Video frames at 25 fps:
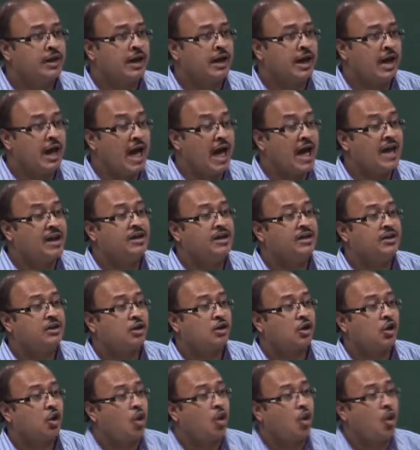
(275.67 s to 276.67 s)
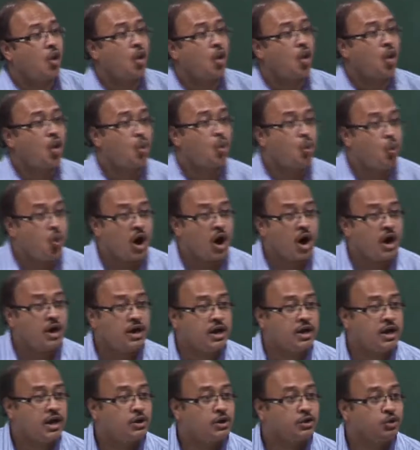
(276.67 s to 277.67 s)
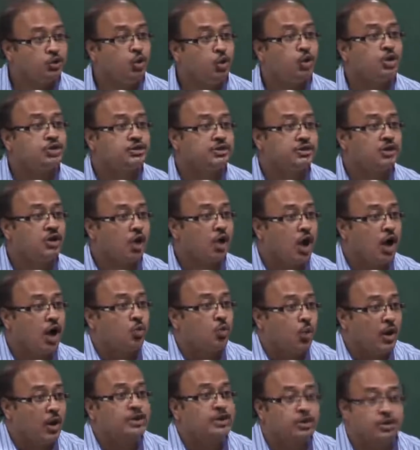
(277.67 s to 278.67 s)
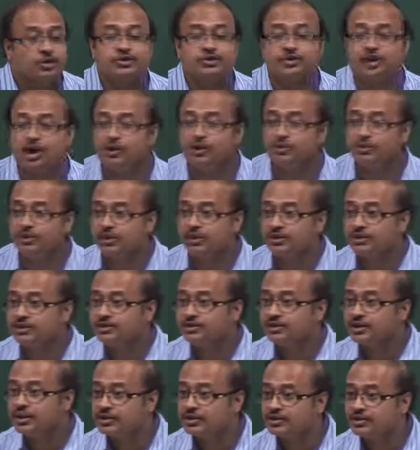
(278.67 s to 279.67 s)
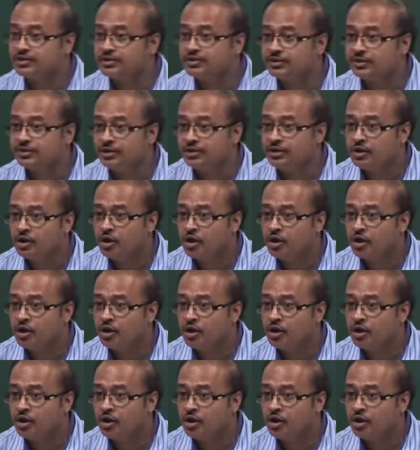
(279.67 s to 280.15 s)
and why those combinations are necessary,